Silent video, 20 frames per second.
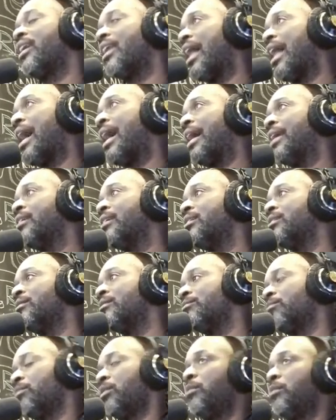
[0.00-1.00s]
lot
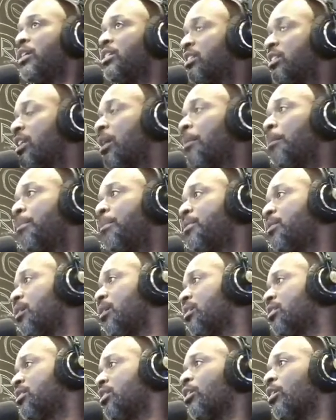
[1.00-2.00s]
in some
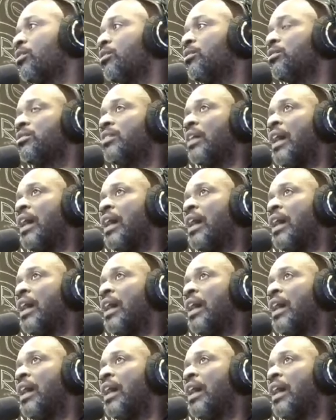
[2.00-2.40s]
circles.